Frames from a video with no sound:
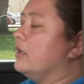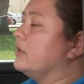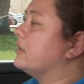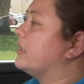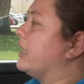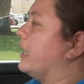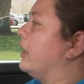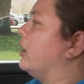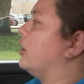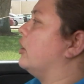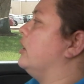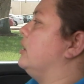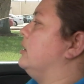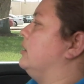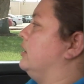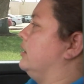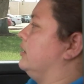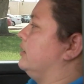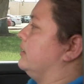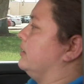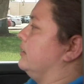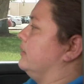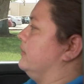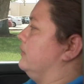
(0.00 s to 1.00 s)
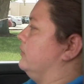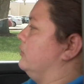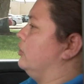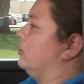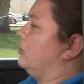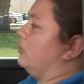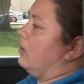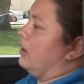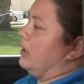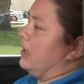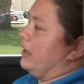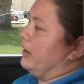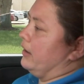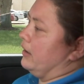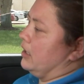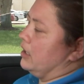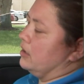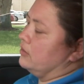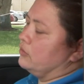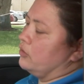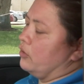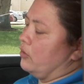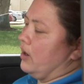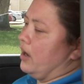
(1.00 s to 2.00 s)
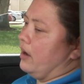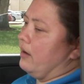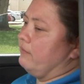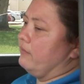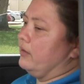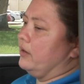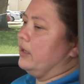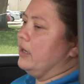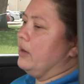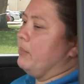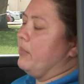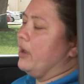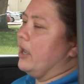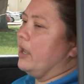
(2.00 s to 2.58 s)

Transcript: It's scary just because, you know, a lot of kids don't have any